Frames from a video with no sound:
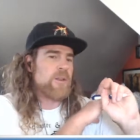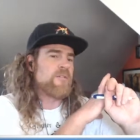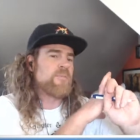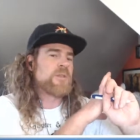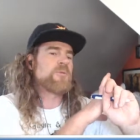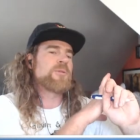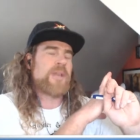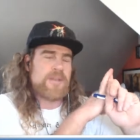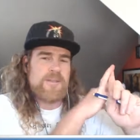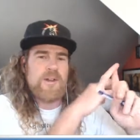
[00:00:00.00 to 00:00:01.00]
of Mystery
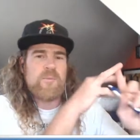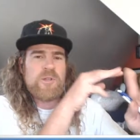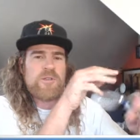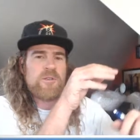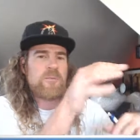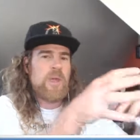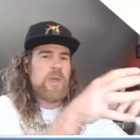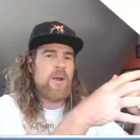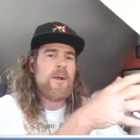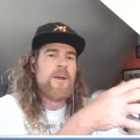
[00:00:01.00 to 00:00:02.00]
Science Theater, but you
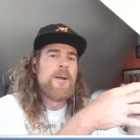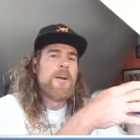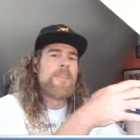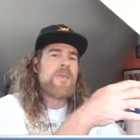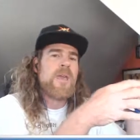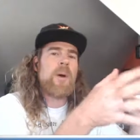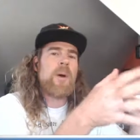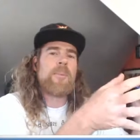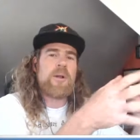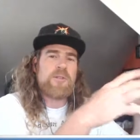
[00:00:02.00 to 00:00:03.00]
pair hip-hop
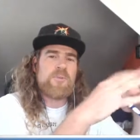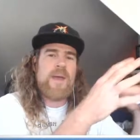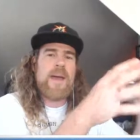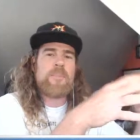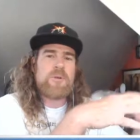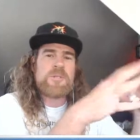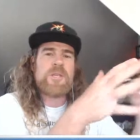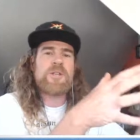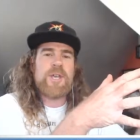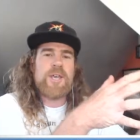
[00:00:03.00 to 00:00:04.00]
artists, rappers,
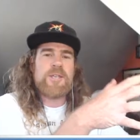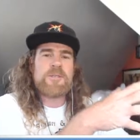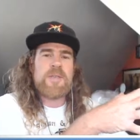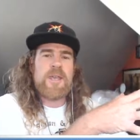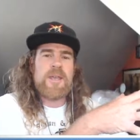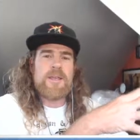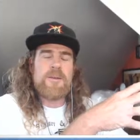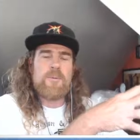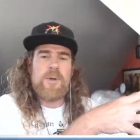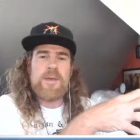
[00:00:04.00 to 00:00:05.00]
D Js
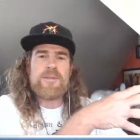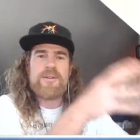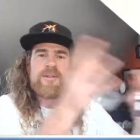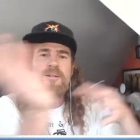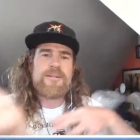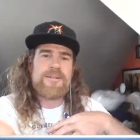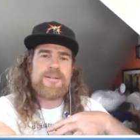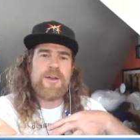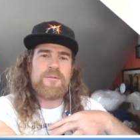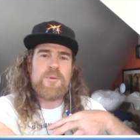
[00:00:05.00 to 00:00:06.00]
with
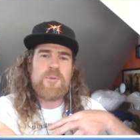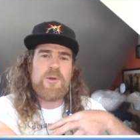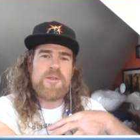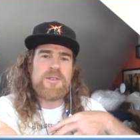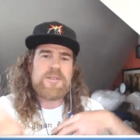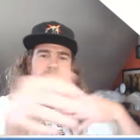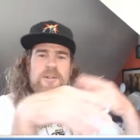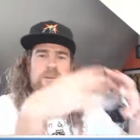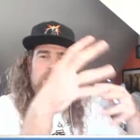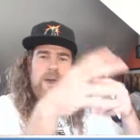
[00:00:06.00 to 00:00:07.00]
kung fu movies, and they
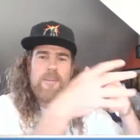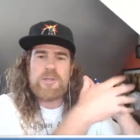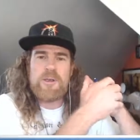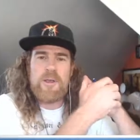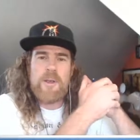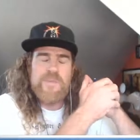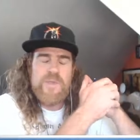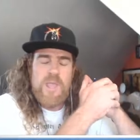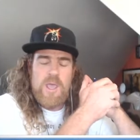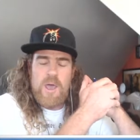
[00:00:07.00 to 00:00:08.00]
do the commentary.
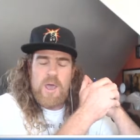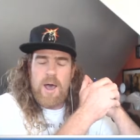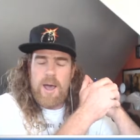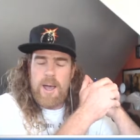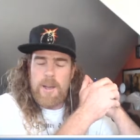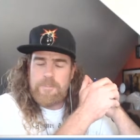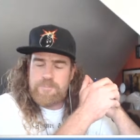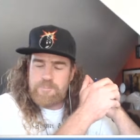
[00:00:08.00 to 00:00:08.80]
Um,